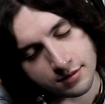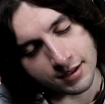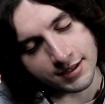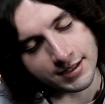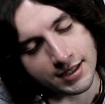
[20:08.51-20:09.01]

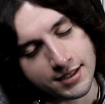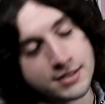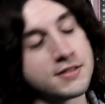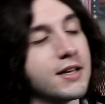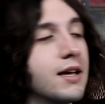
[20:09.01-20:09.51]
And then
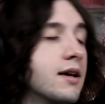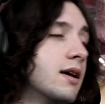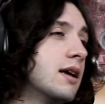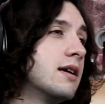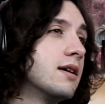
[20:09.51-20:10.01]
dies.
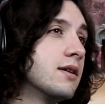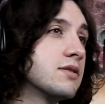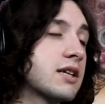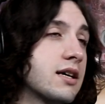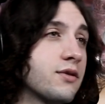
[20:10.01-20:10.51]

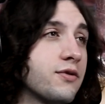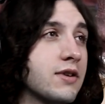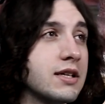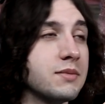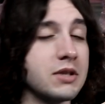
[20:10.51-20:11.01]
It's kind of
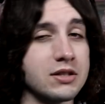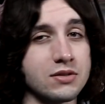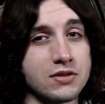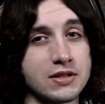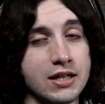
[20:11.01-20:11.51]
funny, but
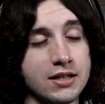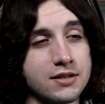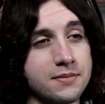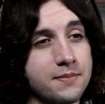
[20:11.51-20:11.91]
also sad.